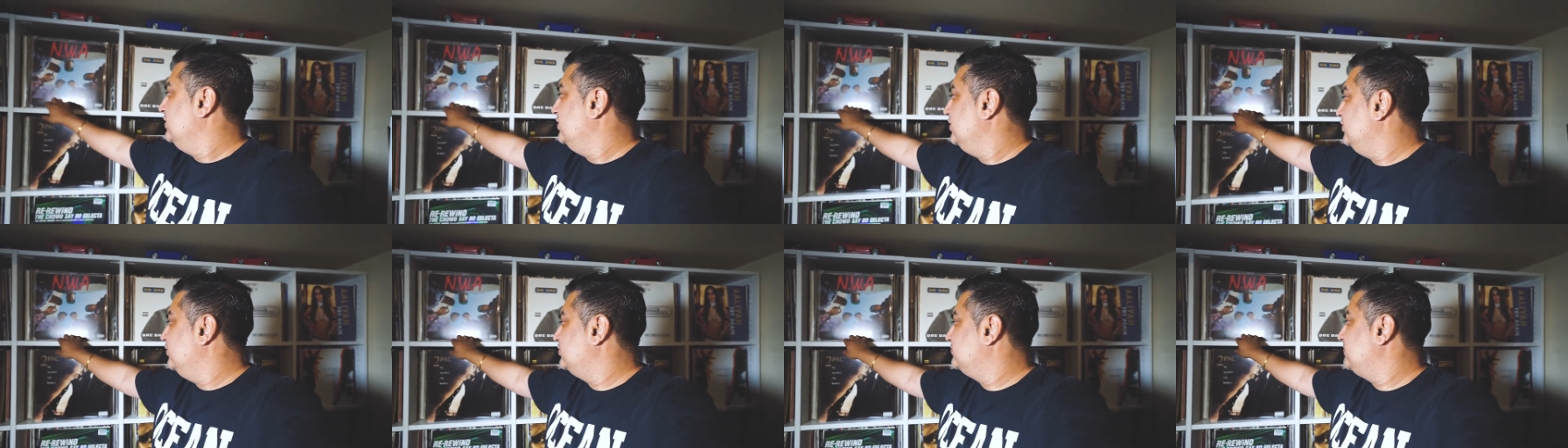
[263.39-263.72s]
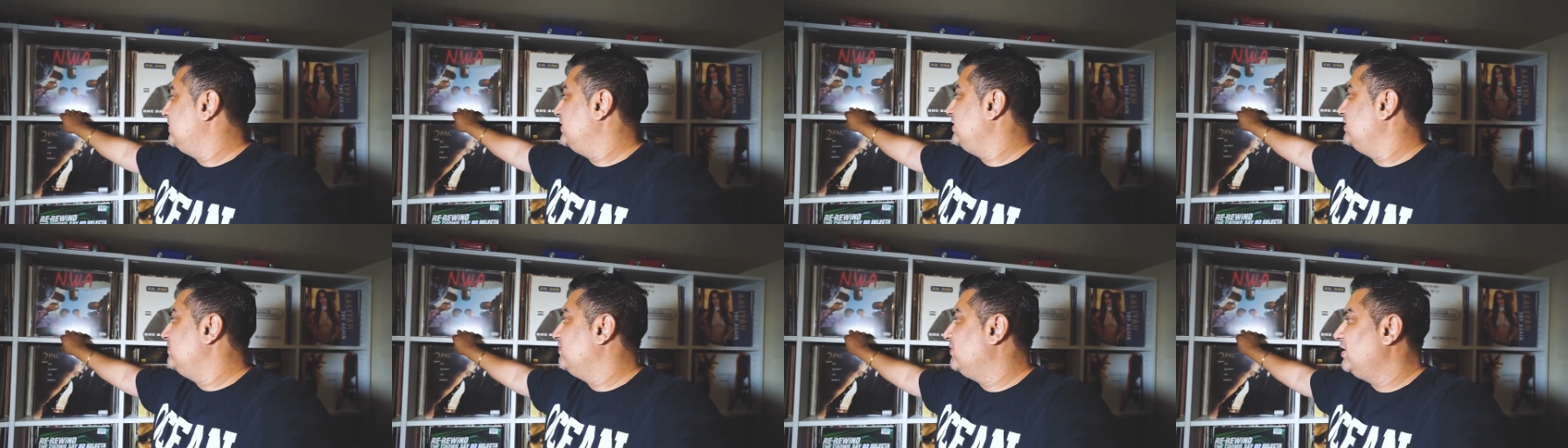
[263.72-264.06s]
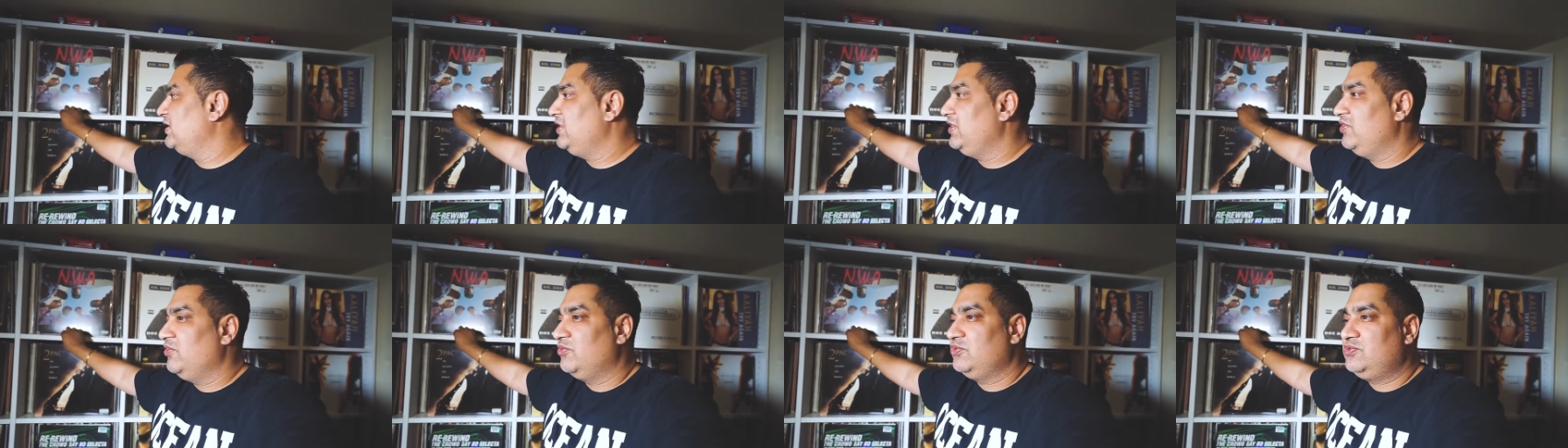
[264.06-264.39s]
you know spend the
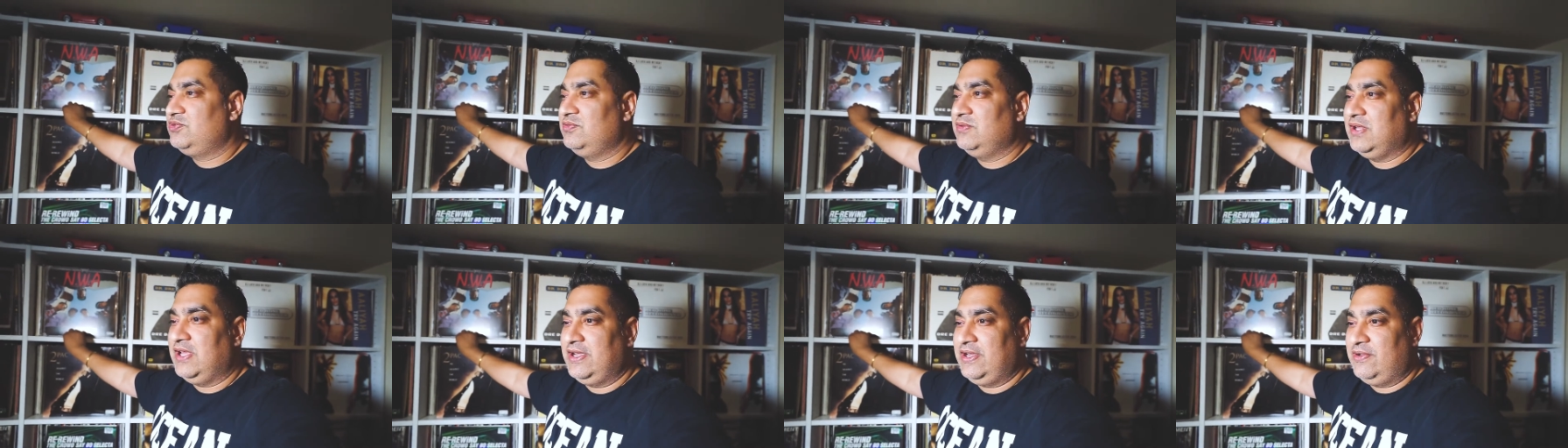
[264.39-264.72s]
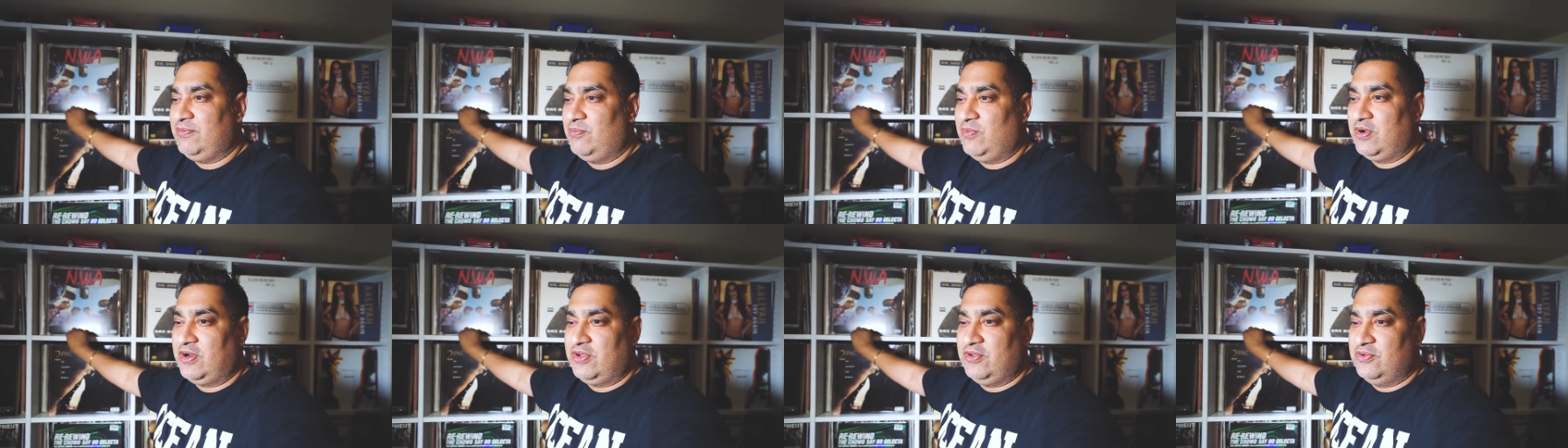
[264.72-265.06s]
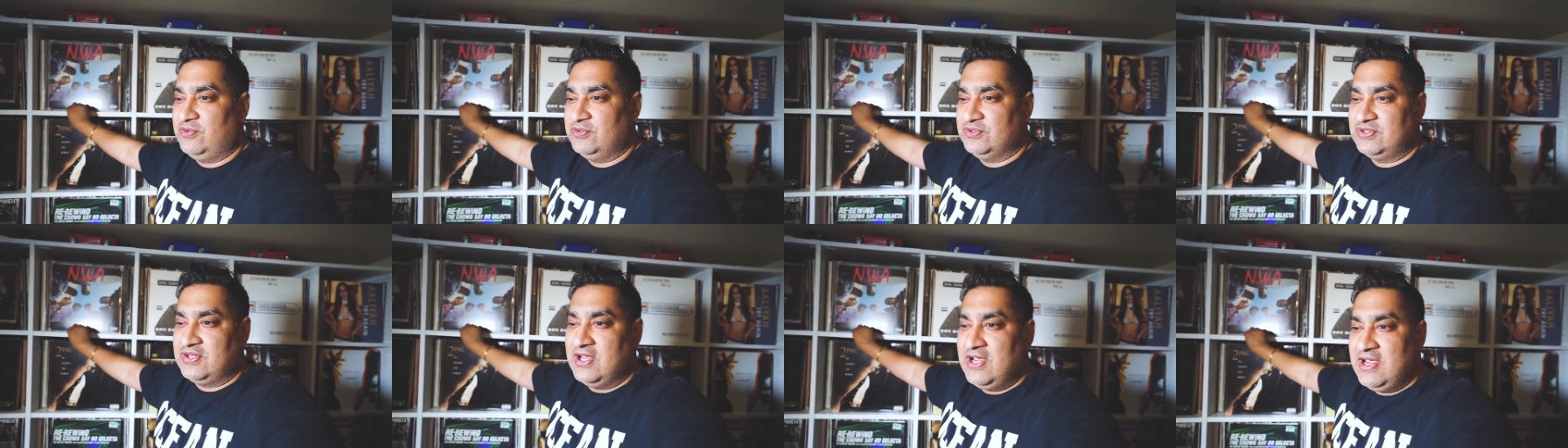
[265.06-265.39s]
money go to like one of
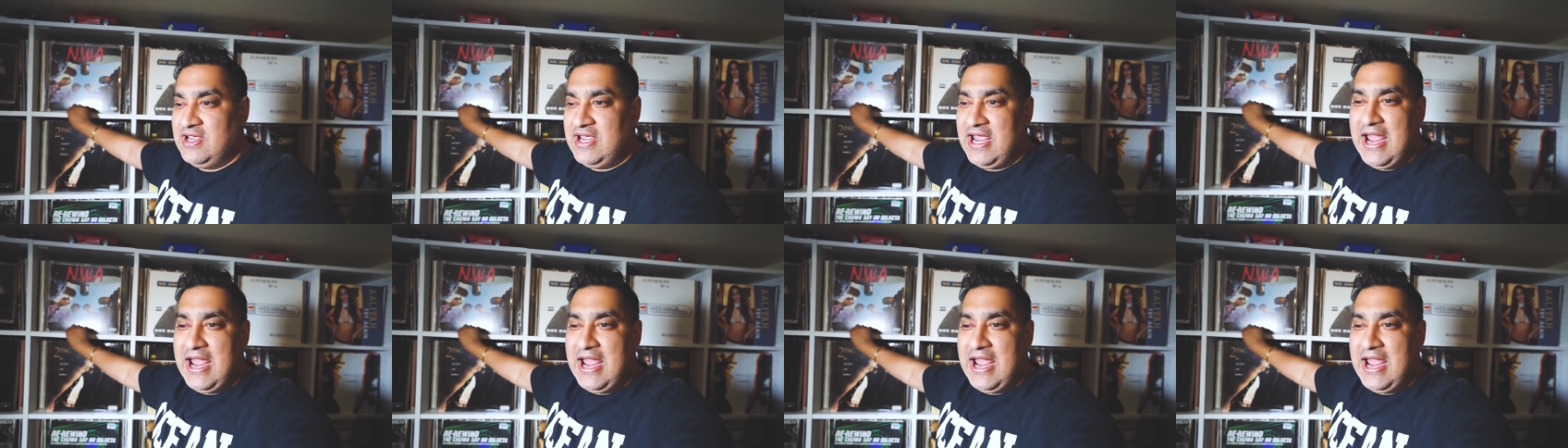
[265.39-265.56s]
those